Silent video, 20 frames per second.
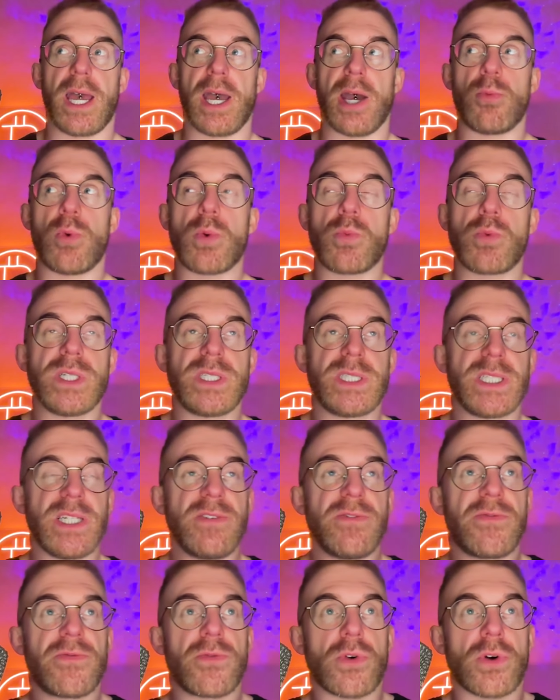And what we
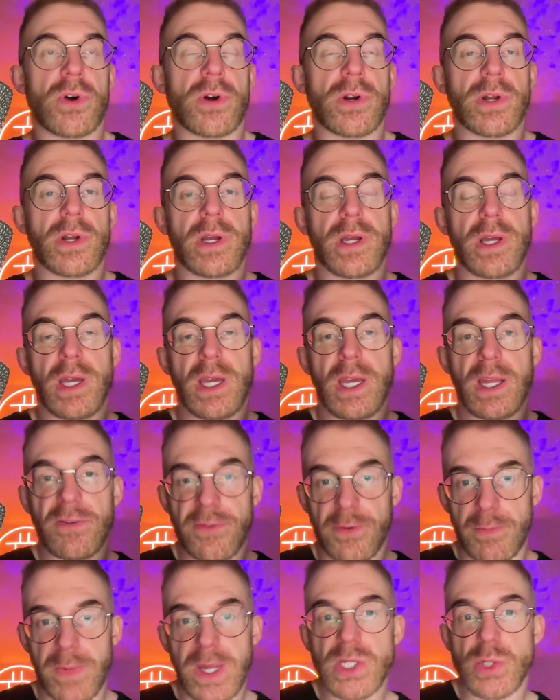did for
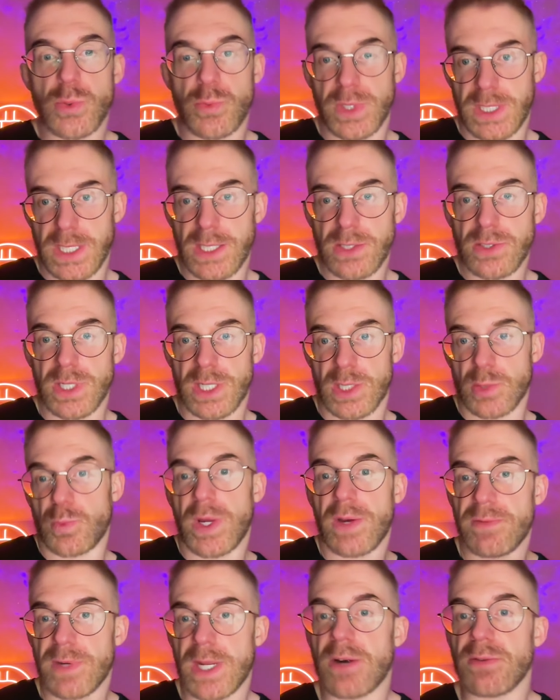information with the internet, we
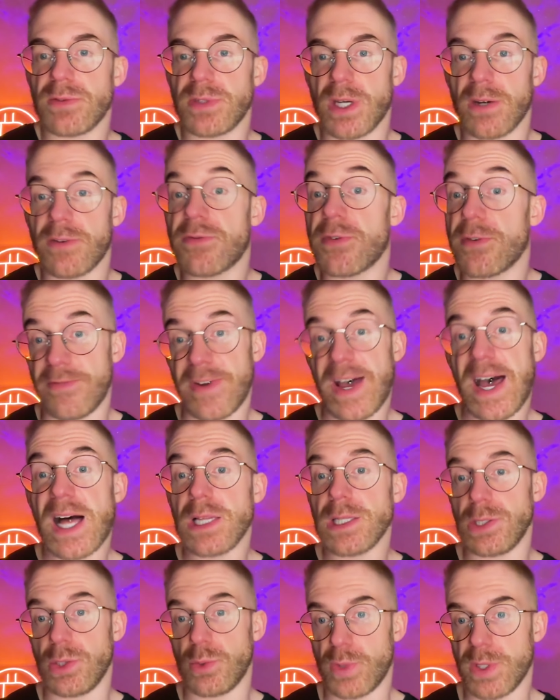have now done for
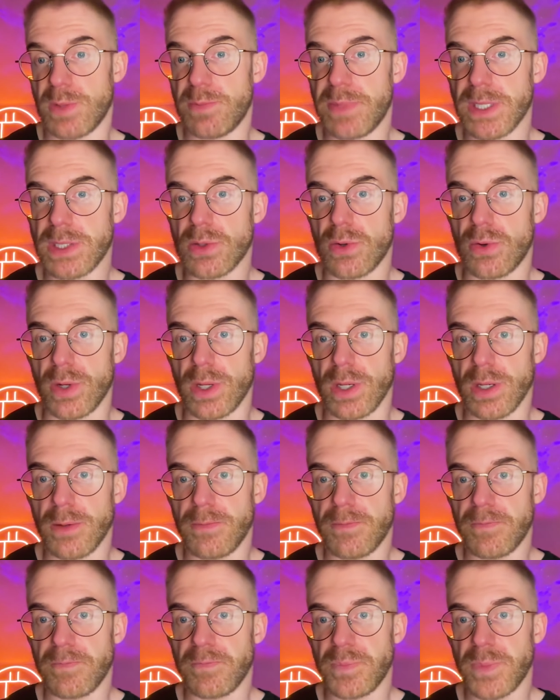value with Bitcoin.
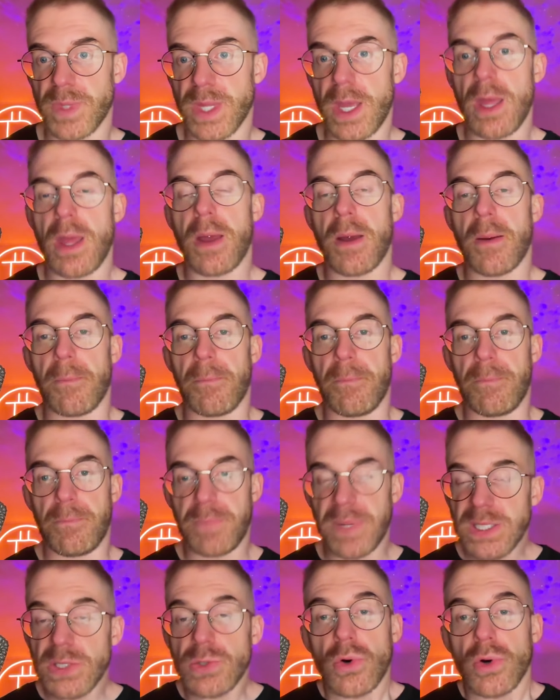
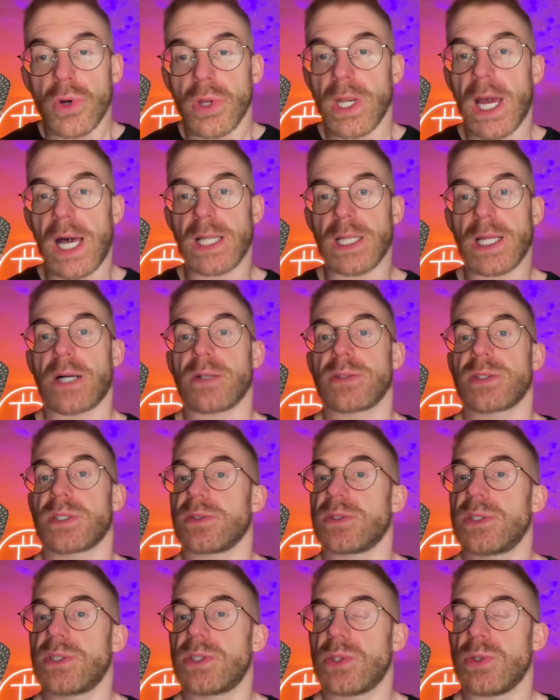Bitcoin allows
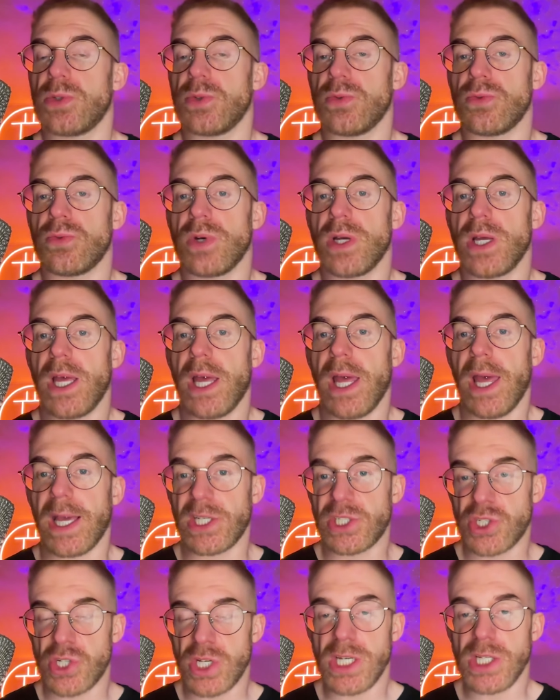us to
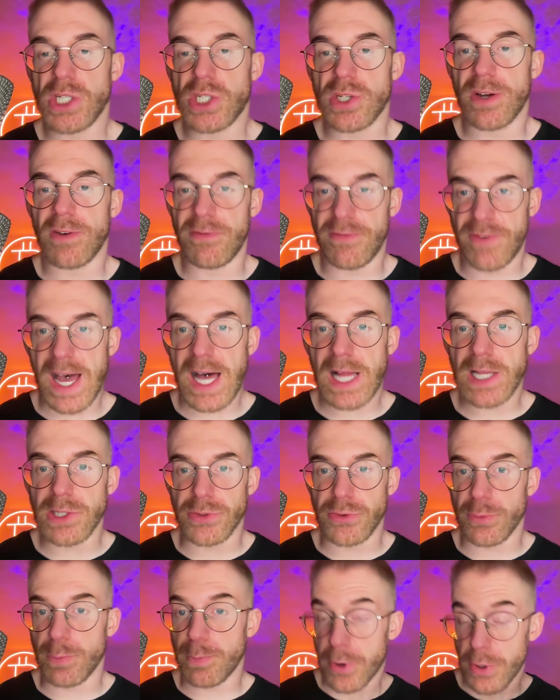exchange
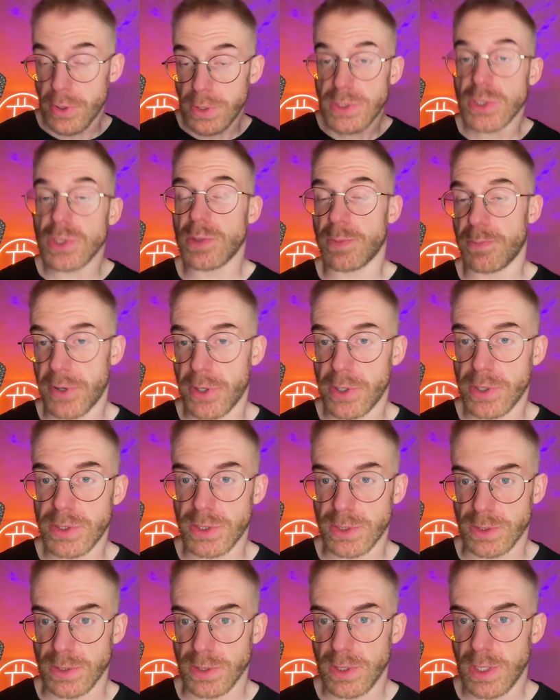value person to
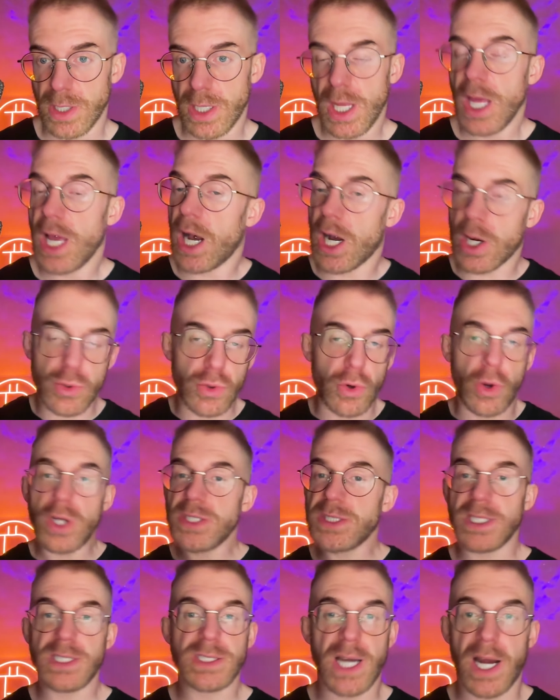person
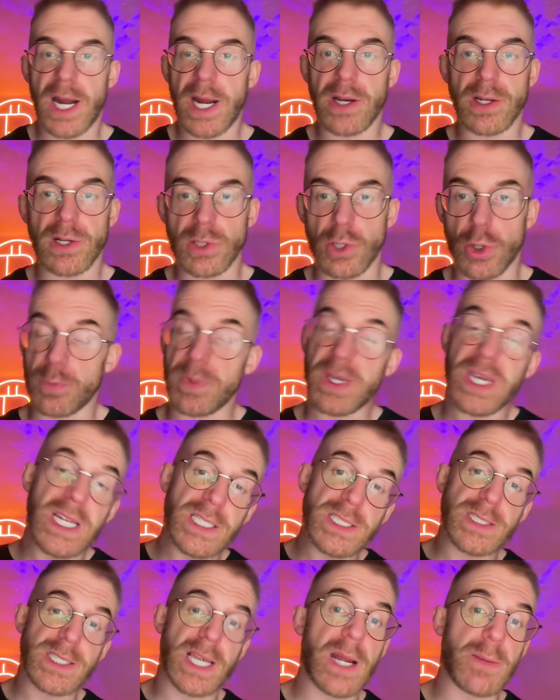across the entire globe in
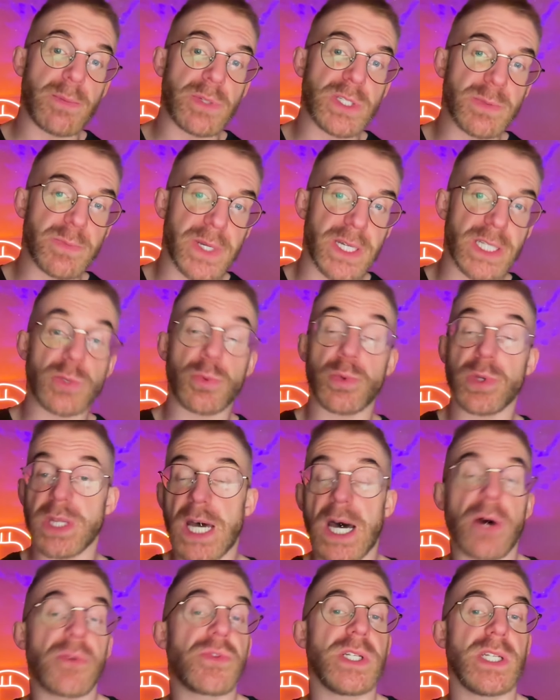cyberspace
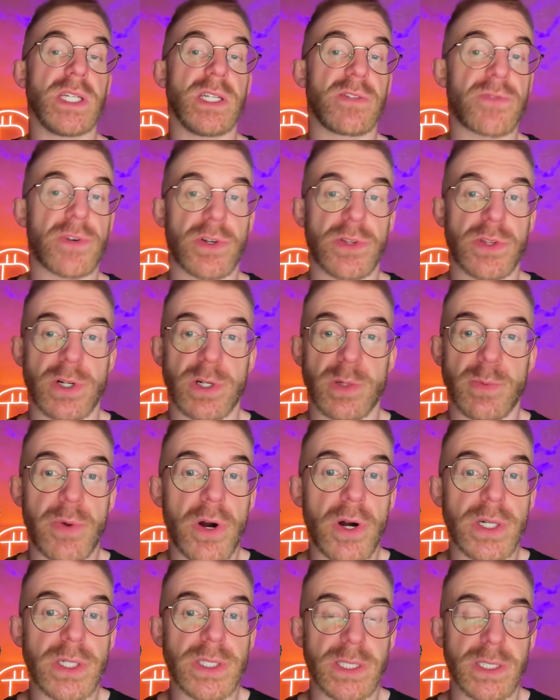without the need for a third
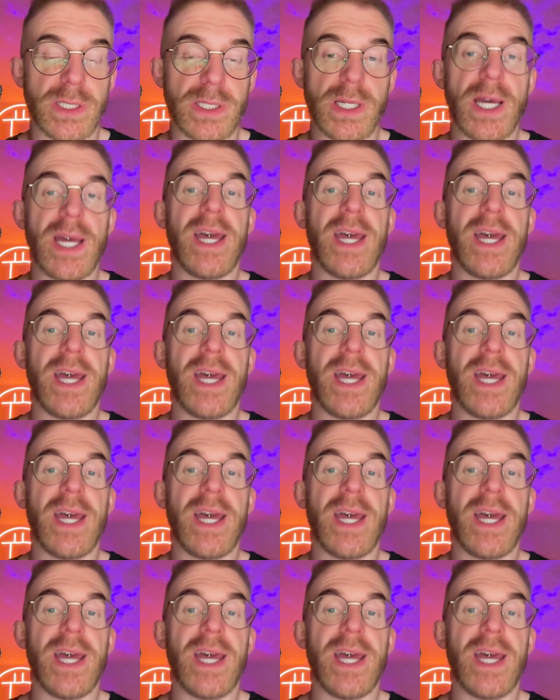party.